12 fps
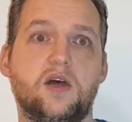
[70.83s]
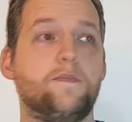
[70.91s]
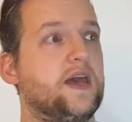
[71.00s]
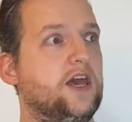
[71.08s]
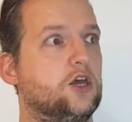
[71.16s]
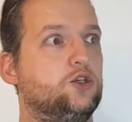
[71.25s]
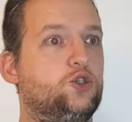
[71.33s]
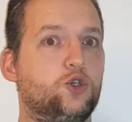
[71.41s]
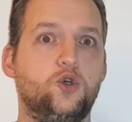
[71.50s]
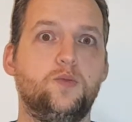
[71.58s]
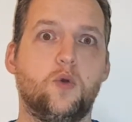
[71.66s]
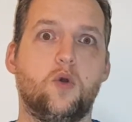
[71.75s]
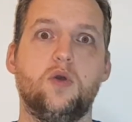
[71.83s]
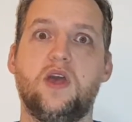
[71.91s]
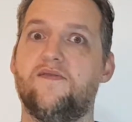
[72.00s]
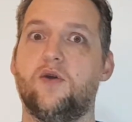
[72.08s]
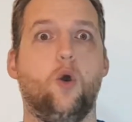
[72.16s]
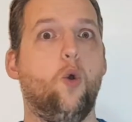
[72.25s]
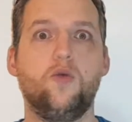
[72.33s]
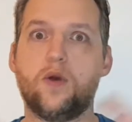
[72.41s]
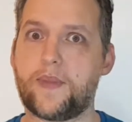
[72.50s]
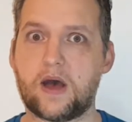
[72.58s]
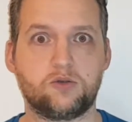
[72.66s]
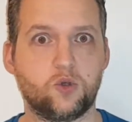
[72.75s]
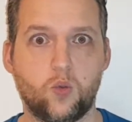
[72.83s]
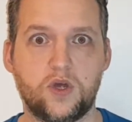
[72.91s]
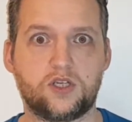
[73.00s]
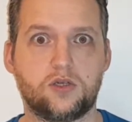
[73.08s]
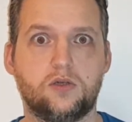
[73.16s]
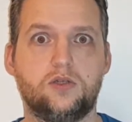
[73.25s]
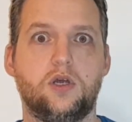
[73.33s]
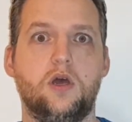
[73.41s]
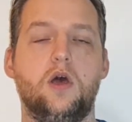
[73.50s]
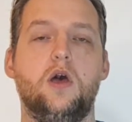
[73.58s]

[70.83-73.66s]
make it do more, give it all the bells and whistles.